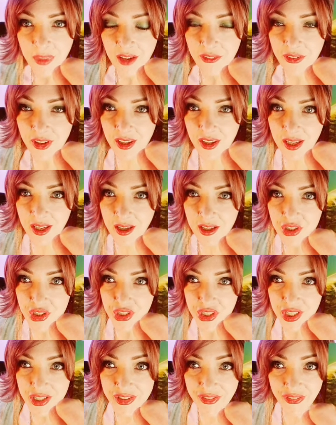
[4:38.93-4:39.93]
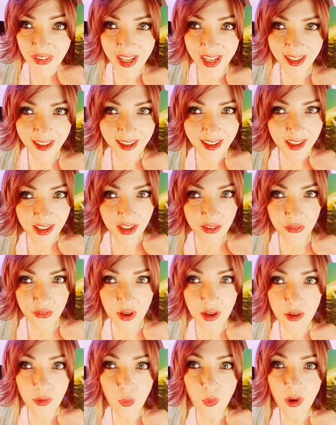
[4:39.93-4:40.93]
I feel like she's finding a
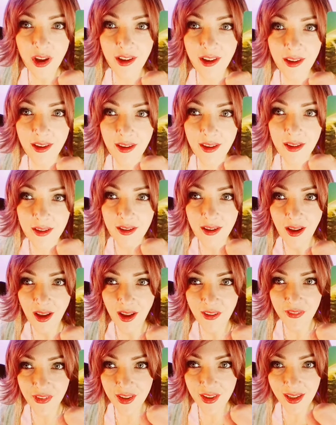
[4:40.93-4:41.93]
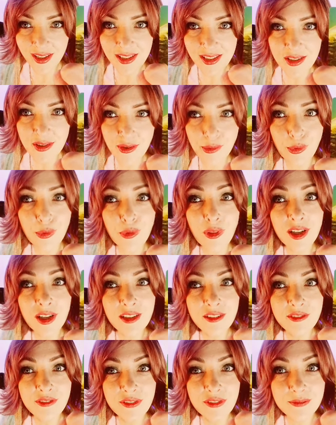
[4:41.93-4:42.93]
different way. I feel like it's through
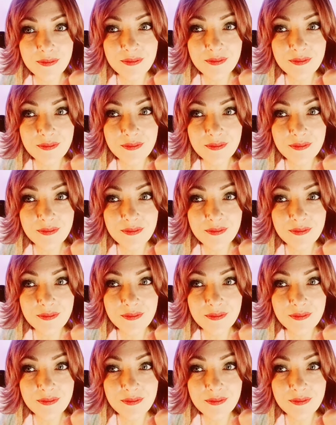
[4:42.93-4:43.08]
love.